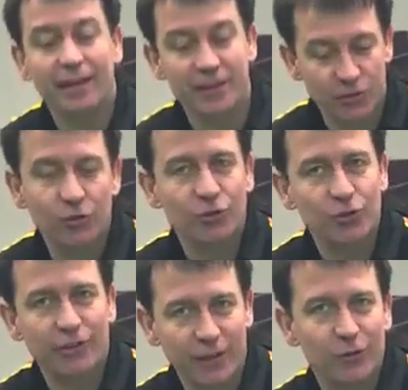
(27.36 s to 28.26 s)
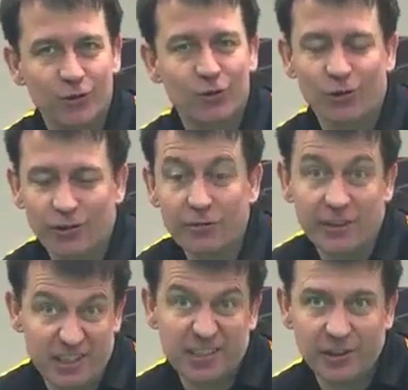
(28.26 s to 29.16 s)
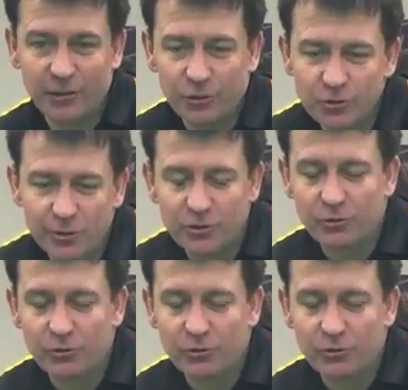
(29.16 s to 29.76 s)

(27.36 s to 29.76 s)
they're not strong enough, they're designed not to be